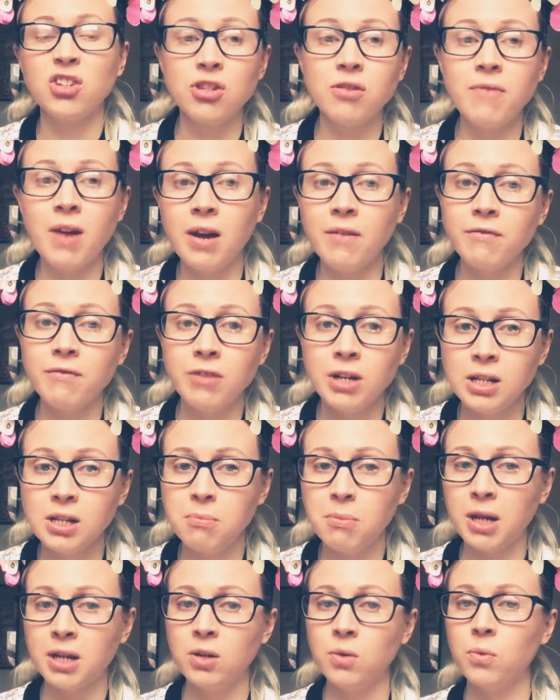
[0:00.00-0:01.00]
there aren't really
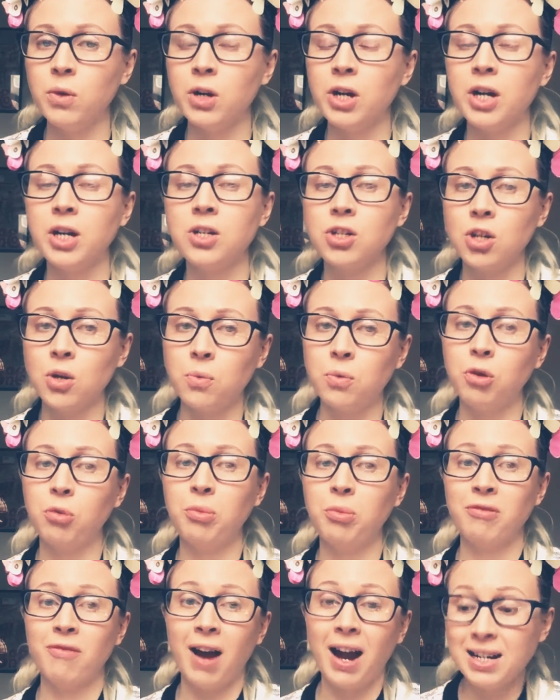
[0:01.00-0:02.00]
many words that we'll
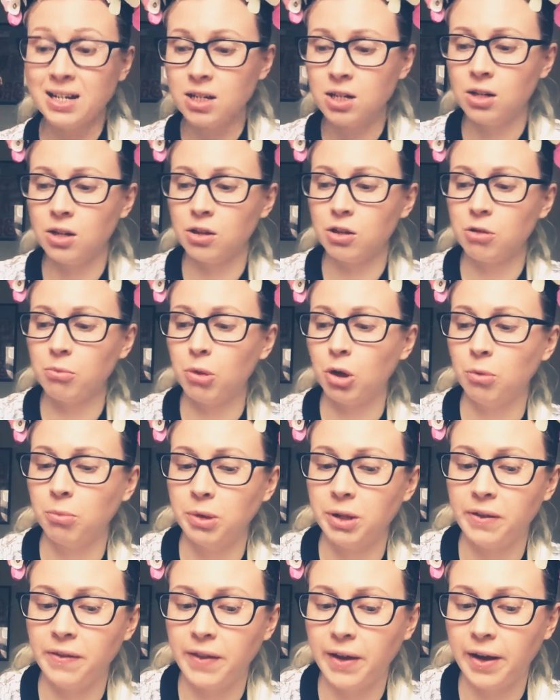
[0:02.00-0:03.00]
be writing at the
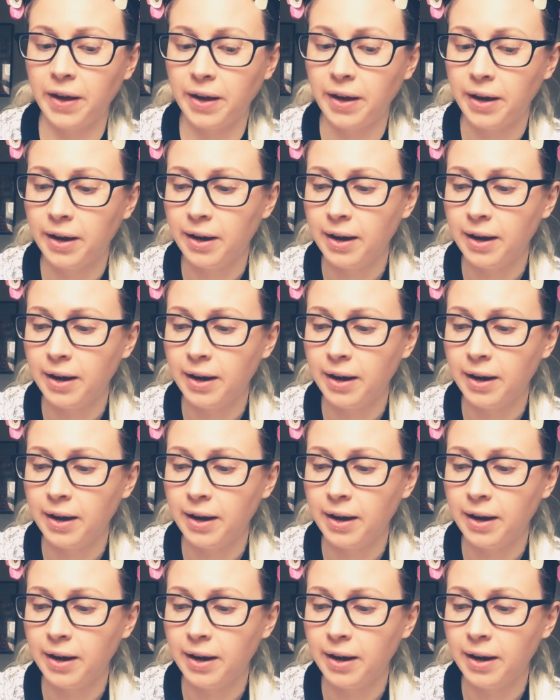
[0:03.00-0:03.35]
moment that